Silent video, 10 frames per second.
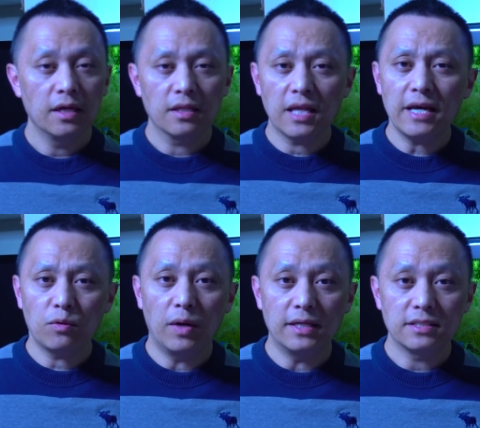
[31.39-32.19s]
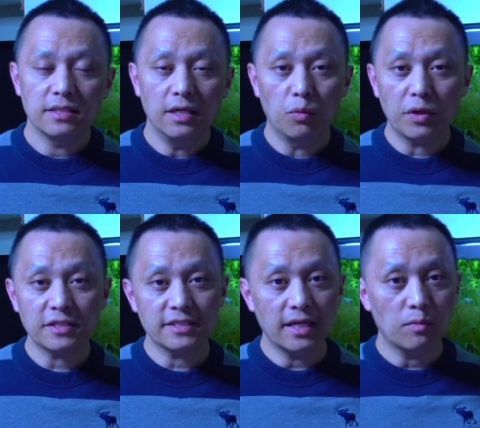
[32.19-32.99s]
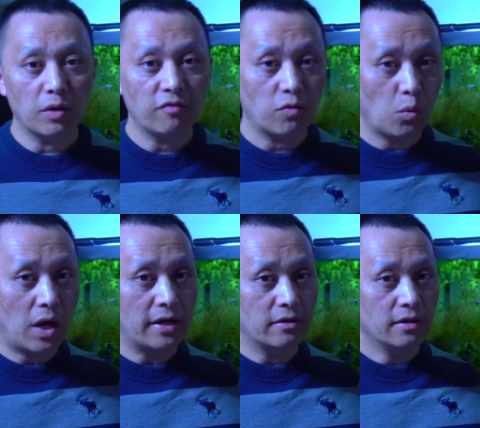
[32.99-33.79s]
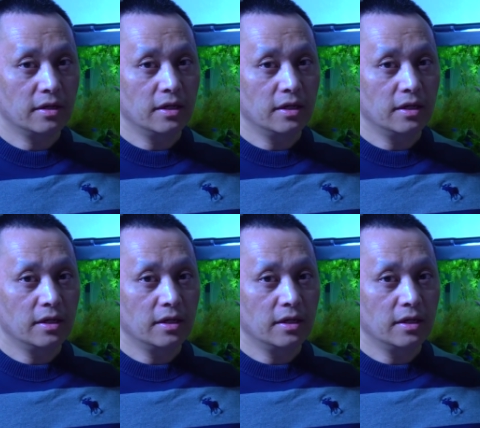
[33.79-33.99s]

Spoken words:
Likewise, it works the same way for water.